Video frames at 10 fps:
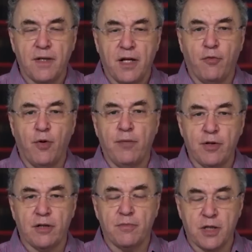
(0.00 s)
if we were
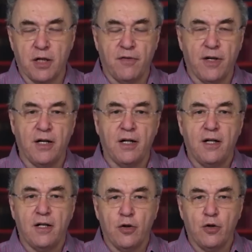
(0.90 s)
an observer
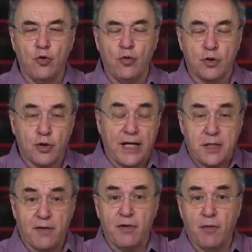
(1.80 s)
who
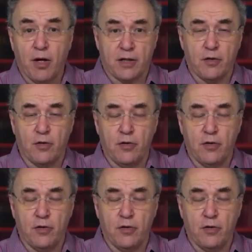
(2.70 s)
traced every molecule,